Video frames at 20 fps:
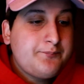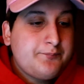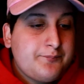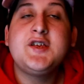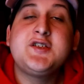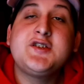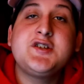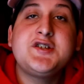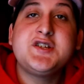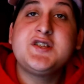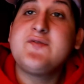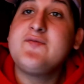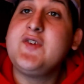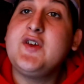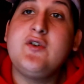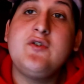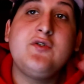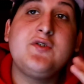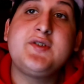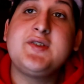These are just
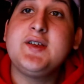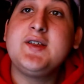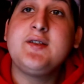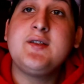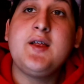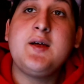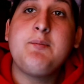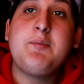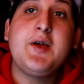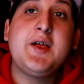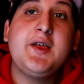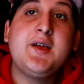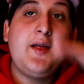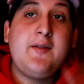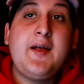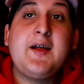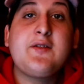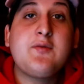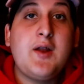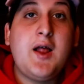views and opinions,
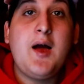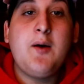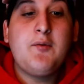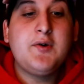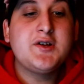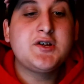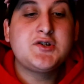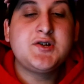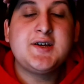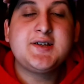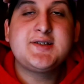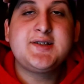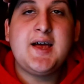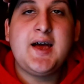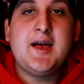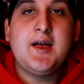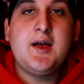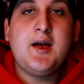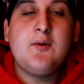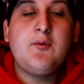and that's what I want to stress.
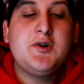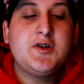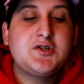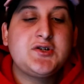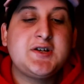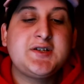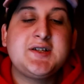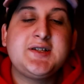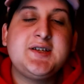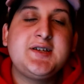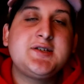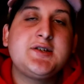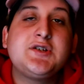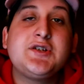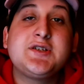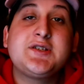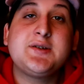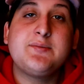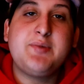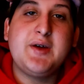That I want to stress that these are
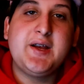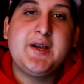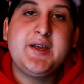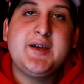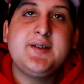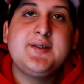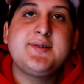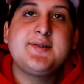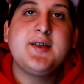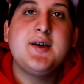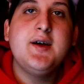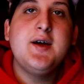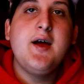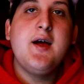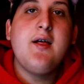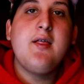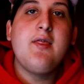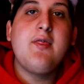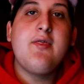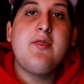just opinions
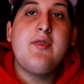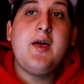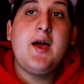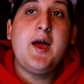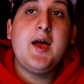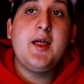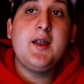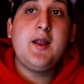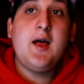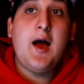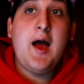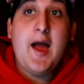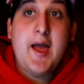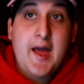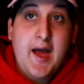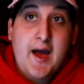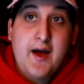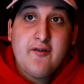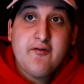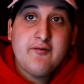that I
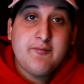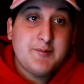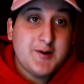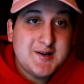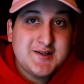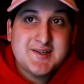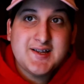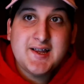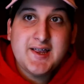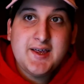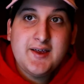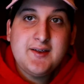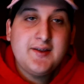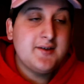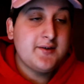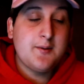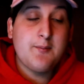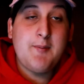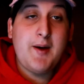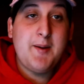have personally.
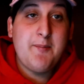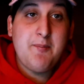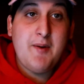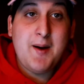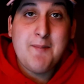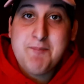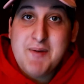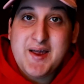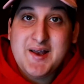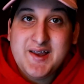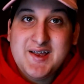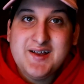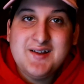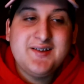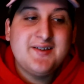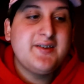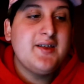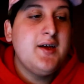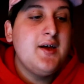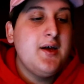These are my
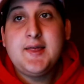opinions.